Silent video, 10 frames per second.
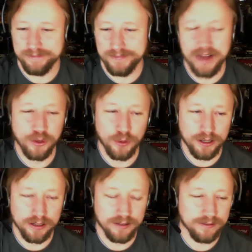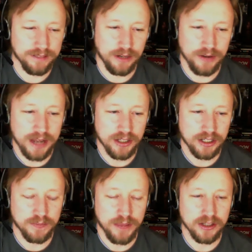everyone, not
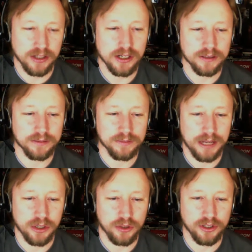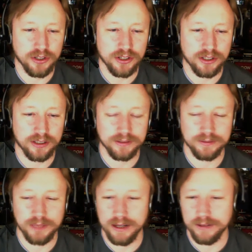just badge holders or
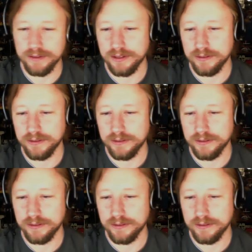whatnot. So.